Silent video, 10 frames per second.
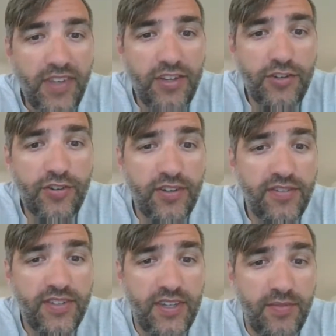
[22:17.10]
Usually you
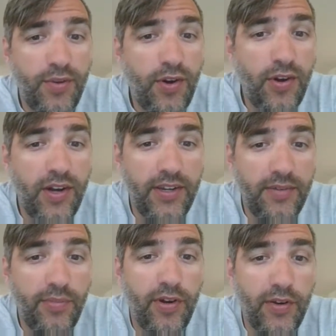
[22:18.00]
see it in
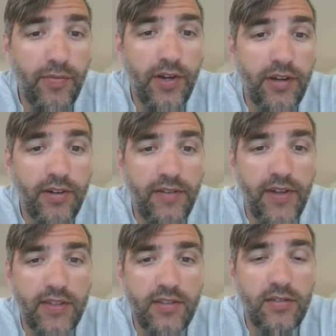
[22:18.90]
pond water. I've
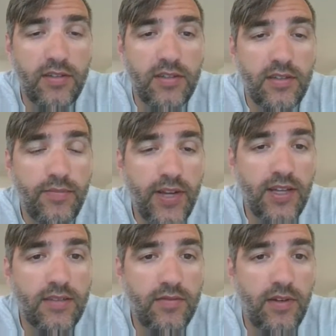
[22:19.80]
had students in the
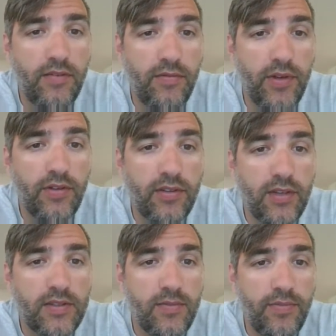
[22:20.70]
past, we looked
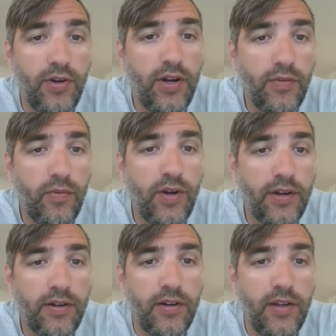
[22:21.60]
at some pond
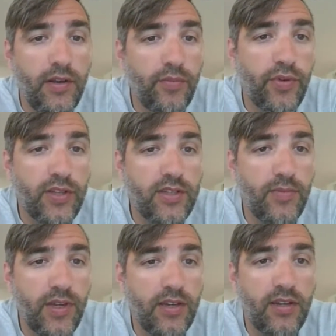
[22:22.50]
water, brought
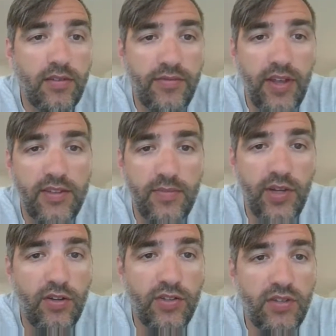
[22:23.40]
some in and had
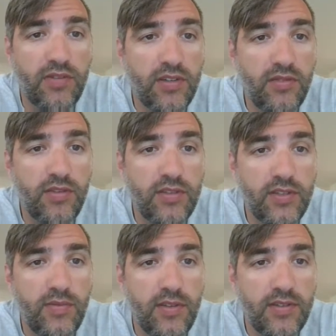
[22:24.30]
some algae. We got to look at
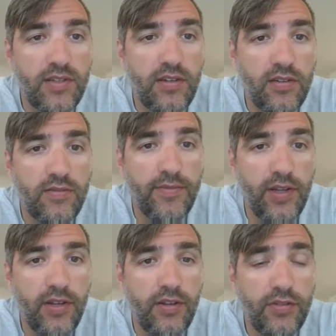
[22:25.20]
some of the cells of
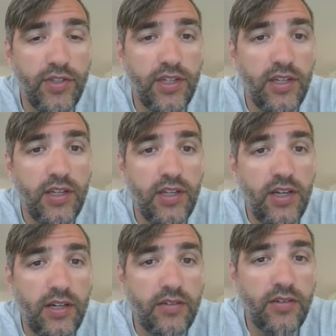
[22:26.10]
algae
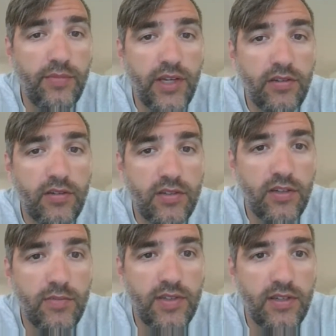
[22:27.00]
under the
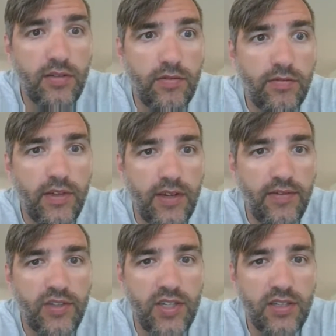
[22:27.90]
microscopes. I know we didn't
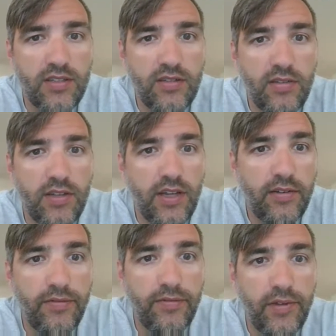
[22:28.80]
have a chance to do
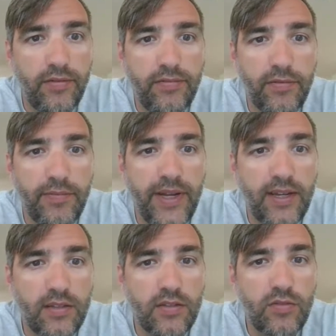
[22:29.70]
that. If we were
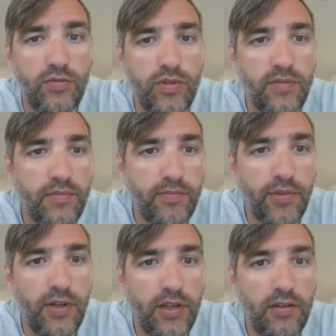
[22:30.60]
back in school, we
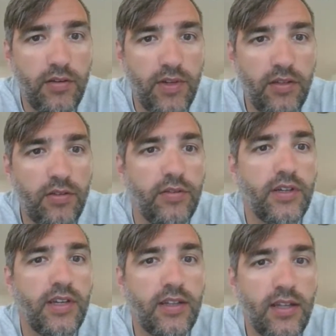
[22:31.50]
probably could have been
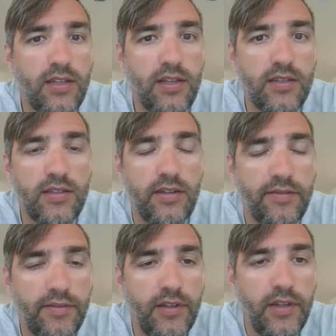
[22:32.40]
looking at that kind of
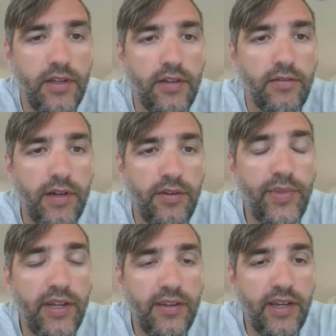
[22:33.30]
stuff right
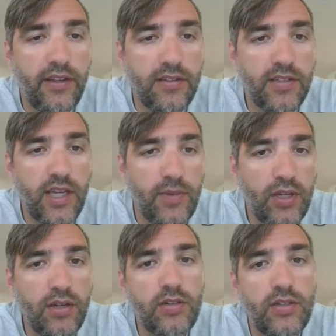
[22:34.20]
about now, this time of
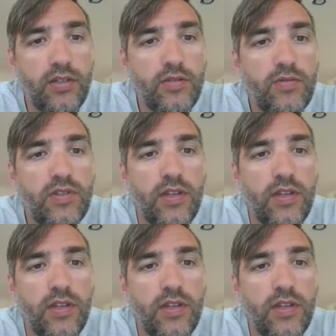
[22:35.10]
year too.